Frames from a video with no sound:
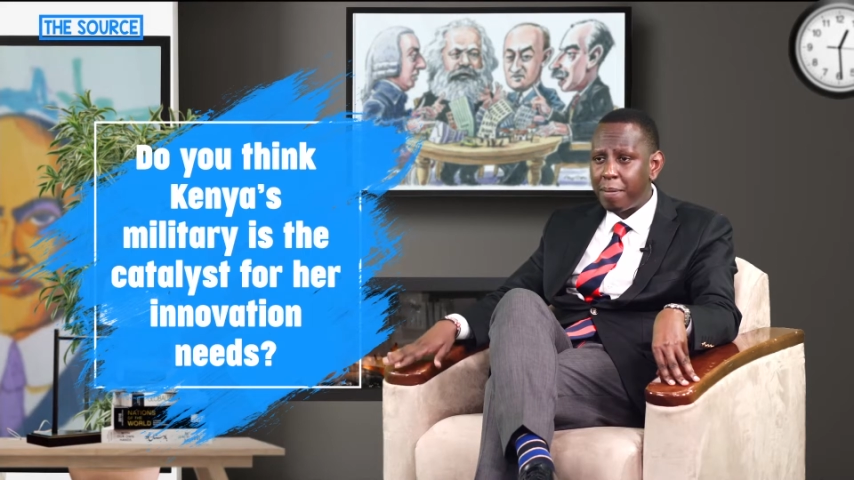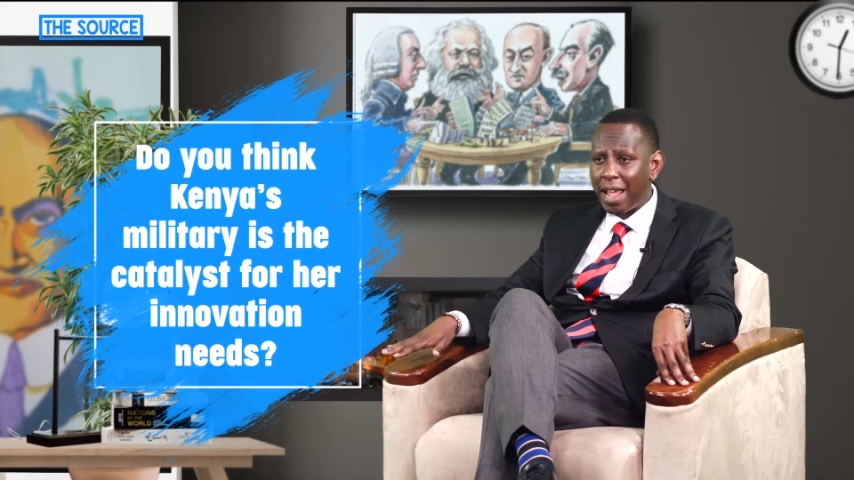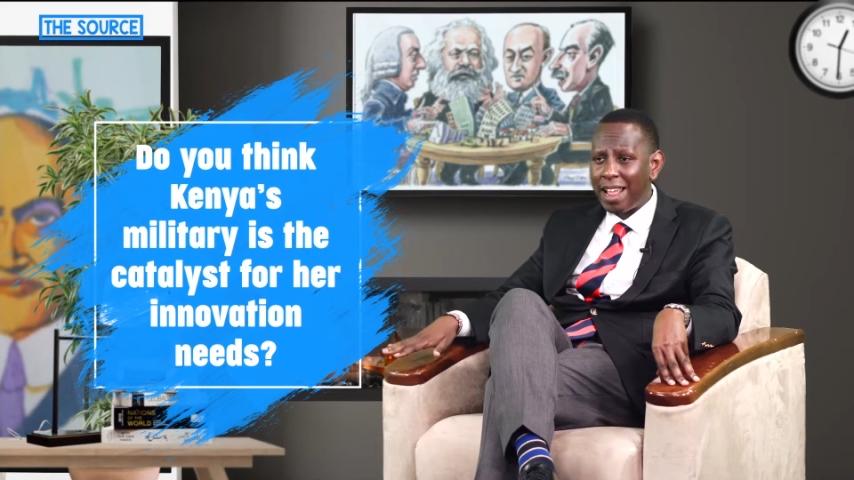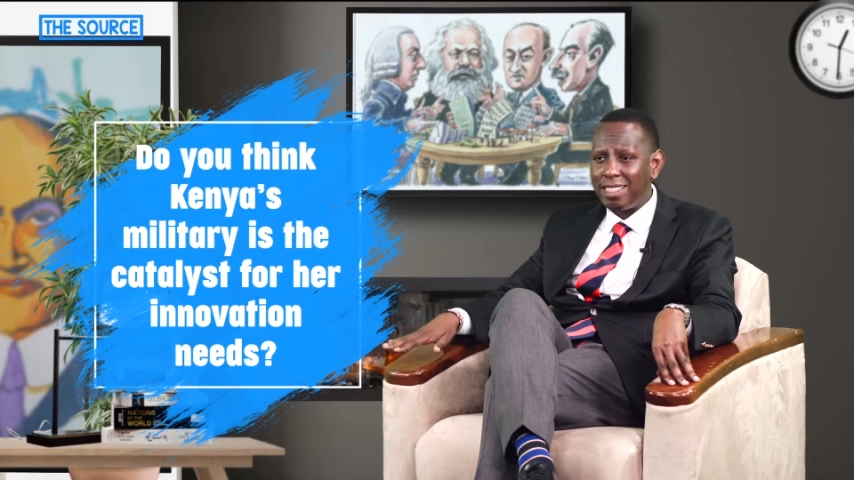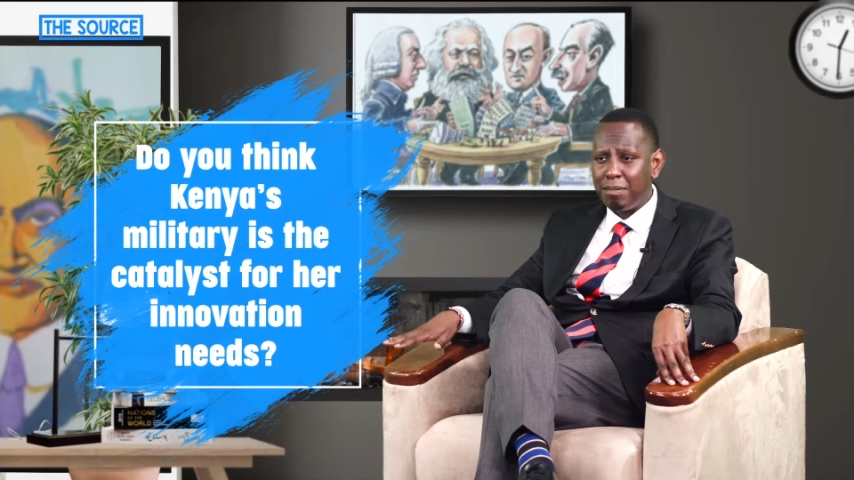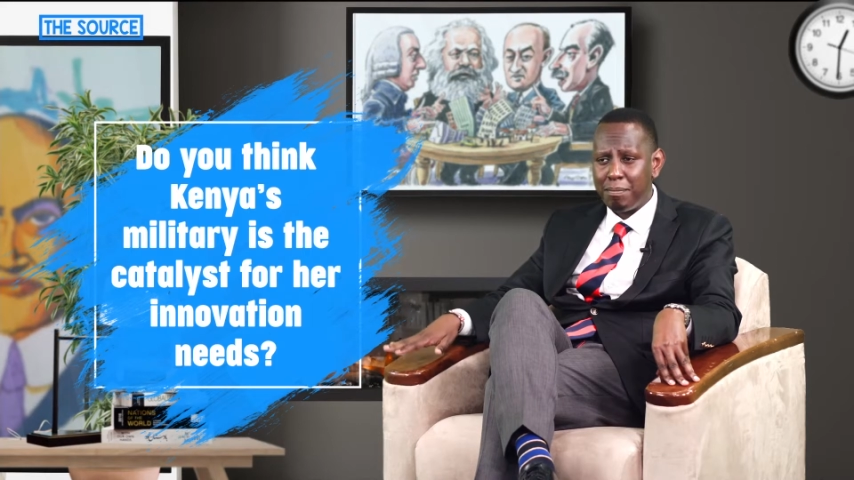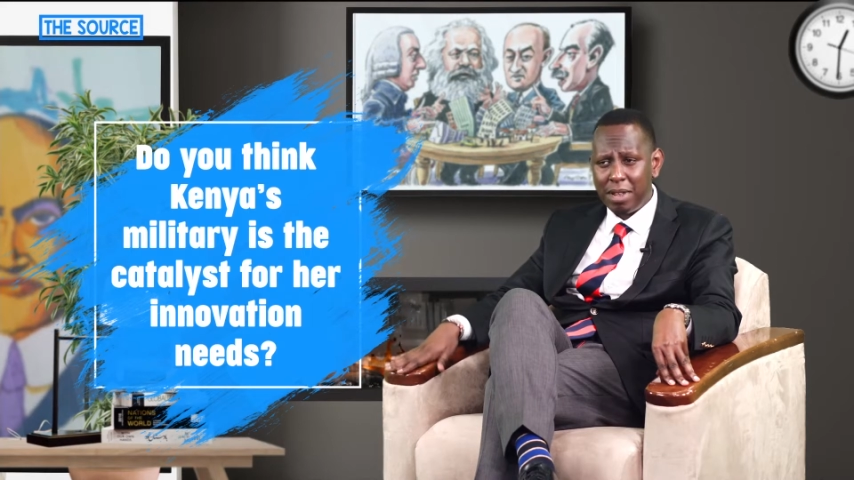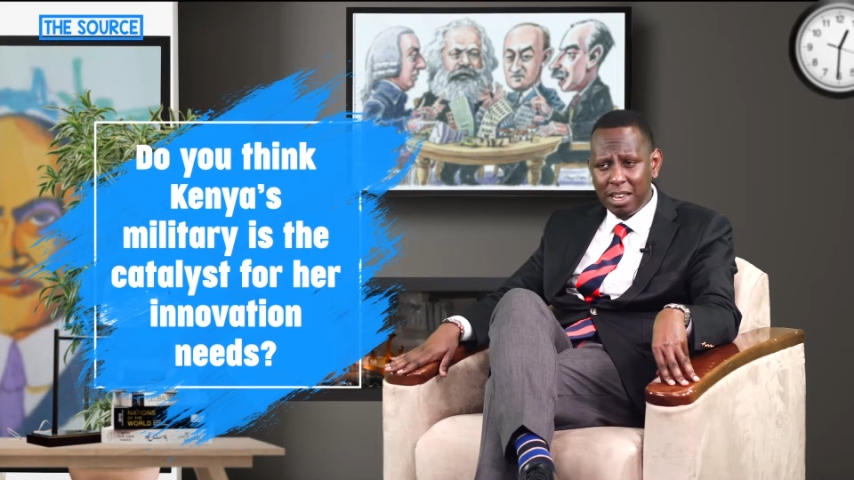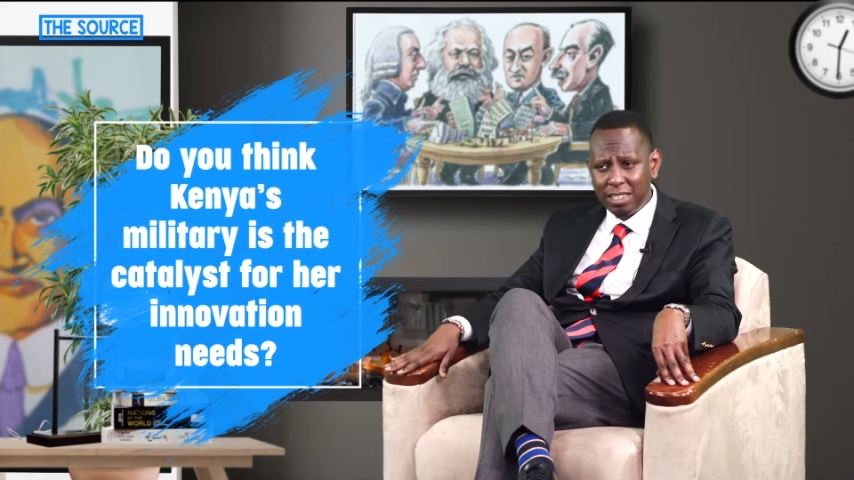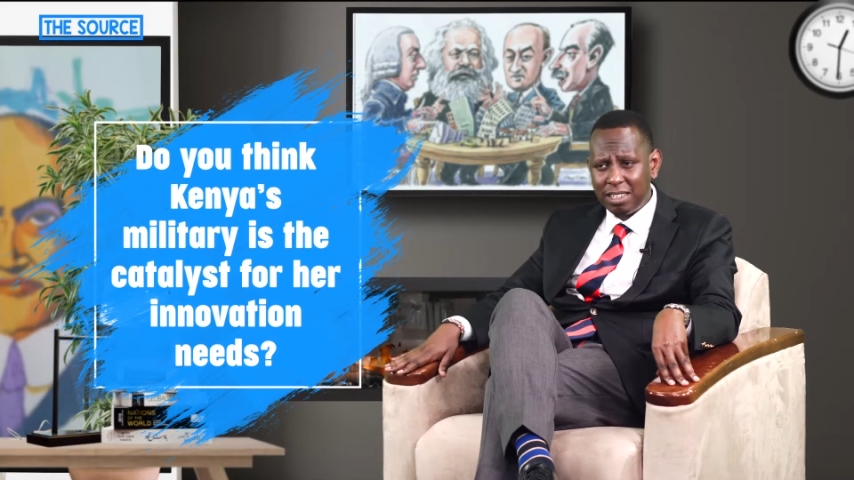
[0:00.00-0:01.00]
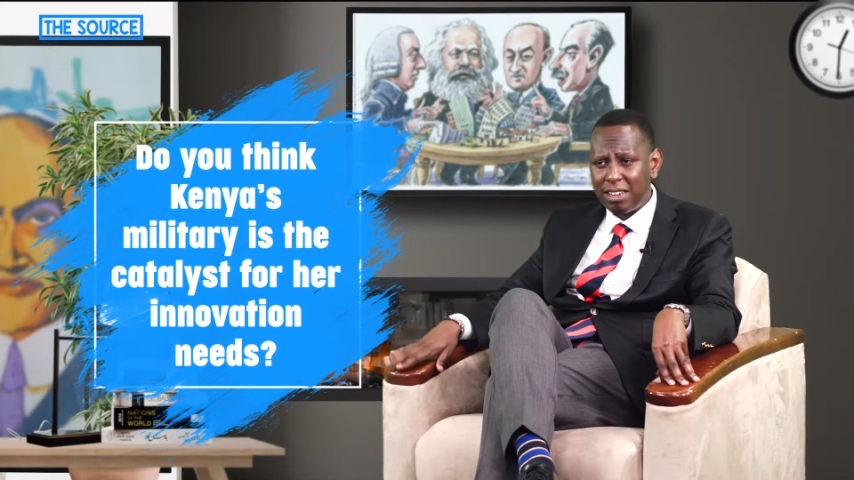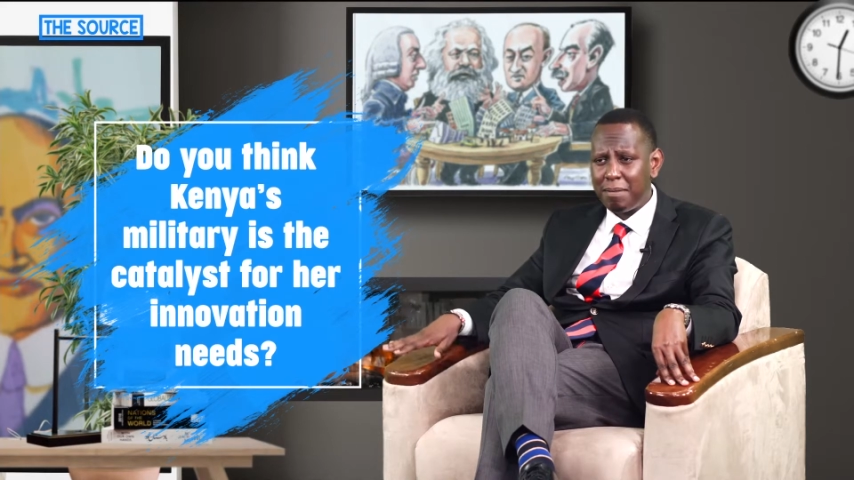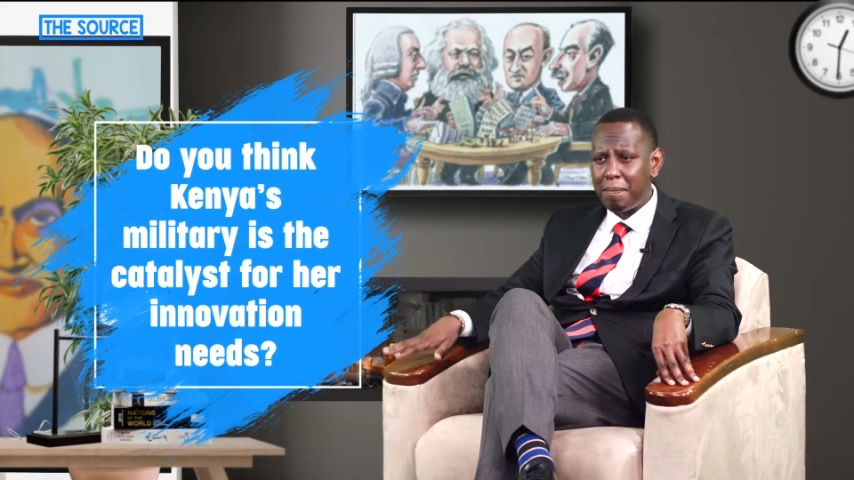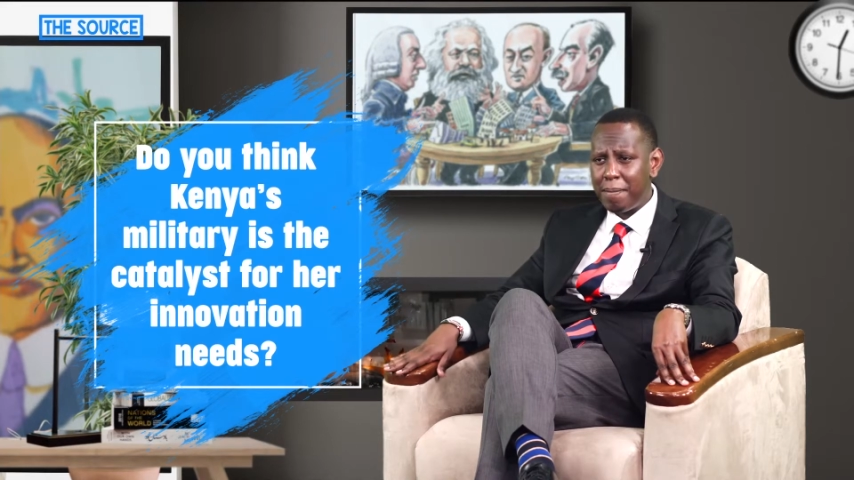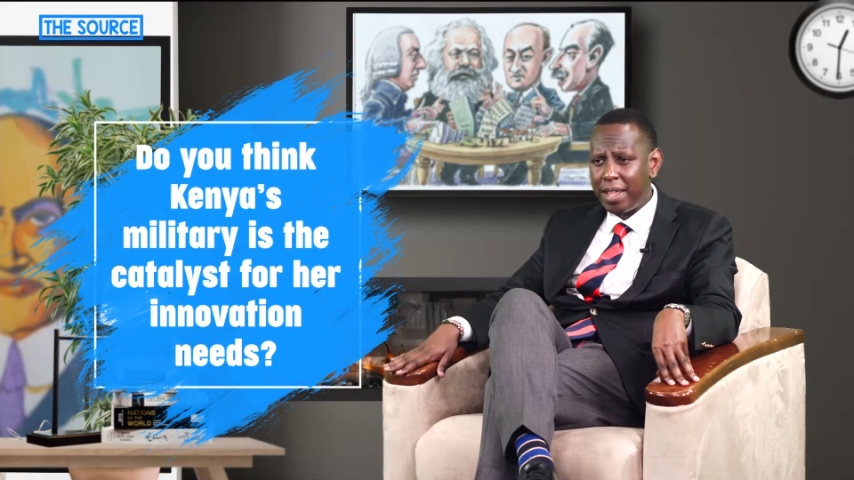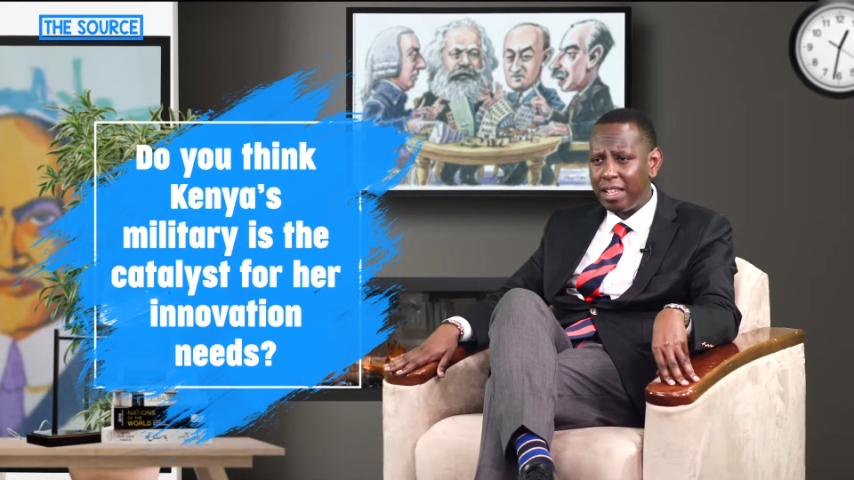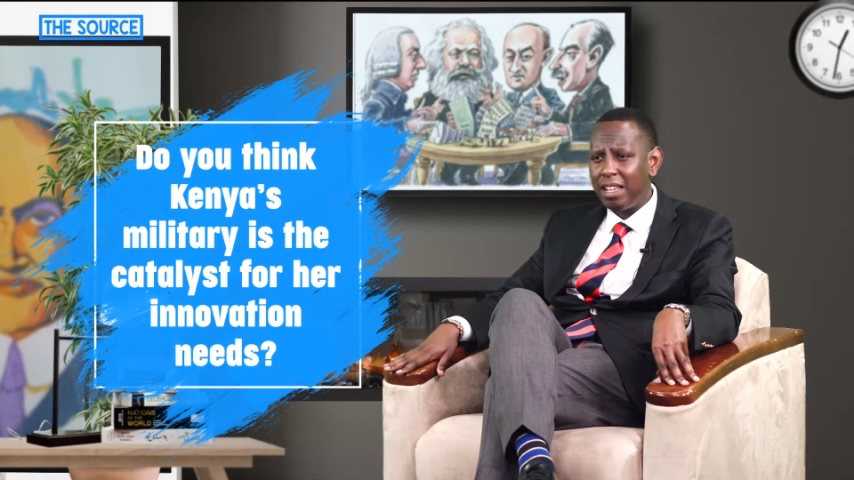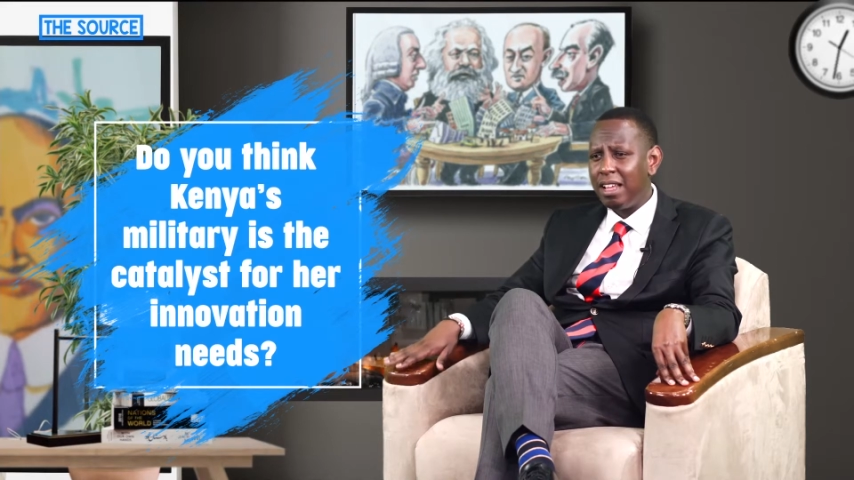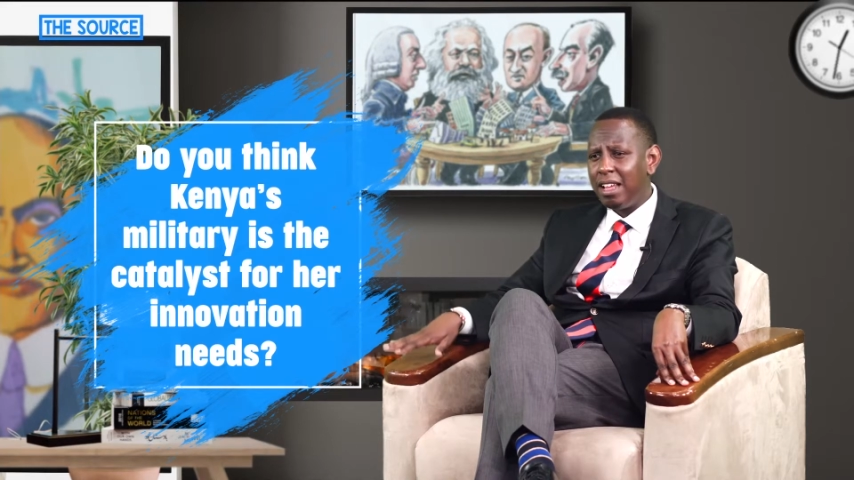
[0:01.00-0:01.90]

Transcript: behind the military being